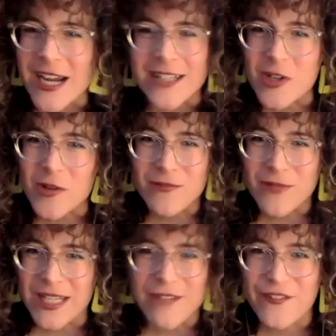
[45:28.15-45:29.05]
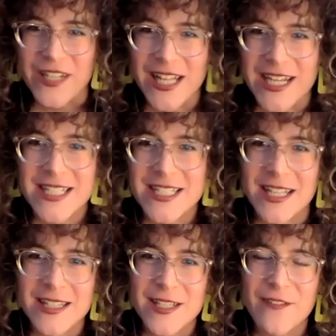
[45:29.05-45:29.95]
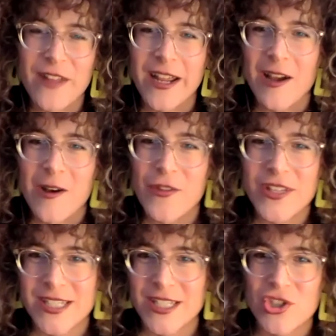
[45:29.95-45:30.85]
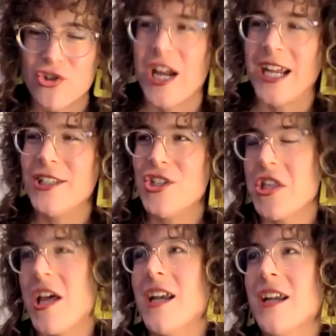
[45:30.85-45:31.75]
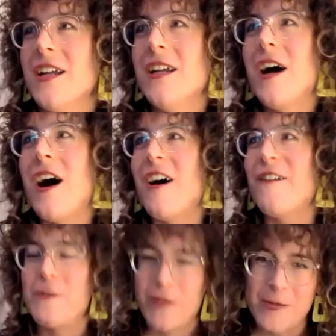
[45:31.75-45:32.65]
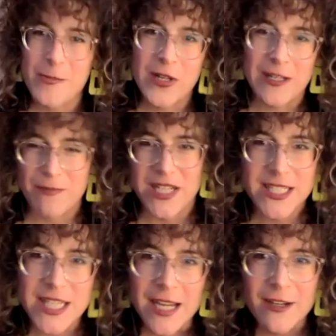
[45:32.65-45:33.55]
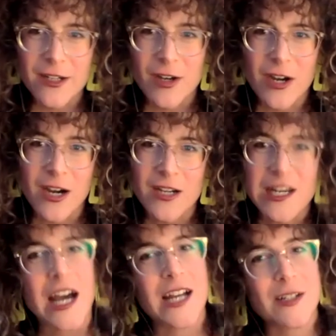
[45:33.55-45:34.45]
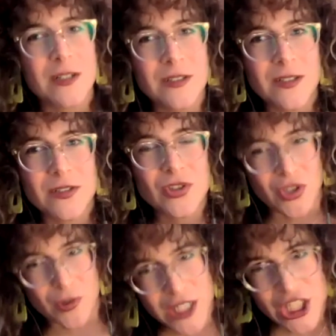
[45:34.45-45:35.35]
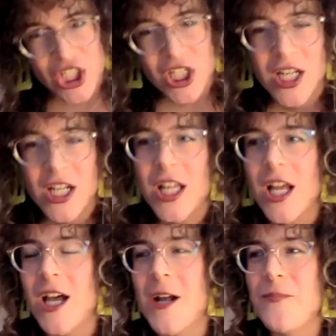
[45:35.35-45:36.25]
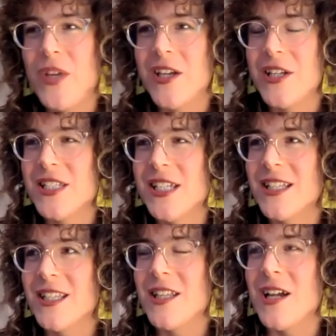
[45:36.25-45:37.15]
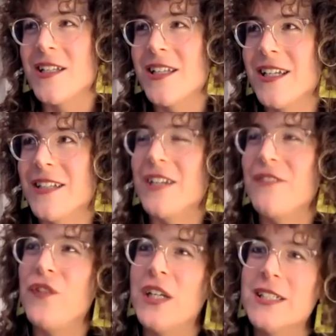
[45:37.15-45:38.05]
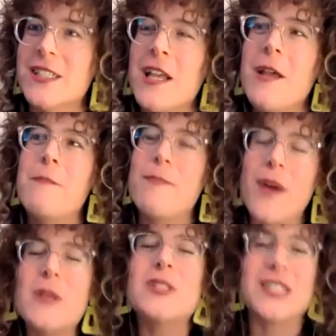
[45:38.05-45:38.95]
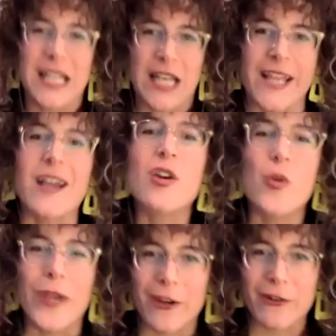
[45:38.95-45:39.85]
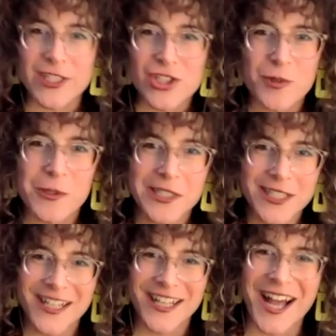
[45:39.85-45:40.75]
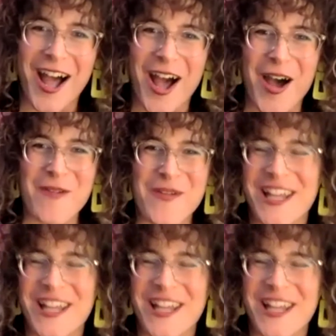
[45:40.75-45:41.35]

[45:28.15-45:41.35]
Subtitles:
I don't really feel any sense of like, oh, this is strange that all the people at my Seder are not Jewish, because it feels mostly like a queer ritual that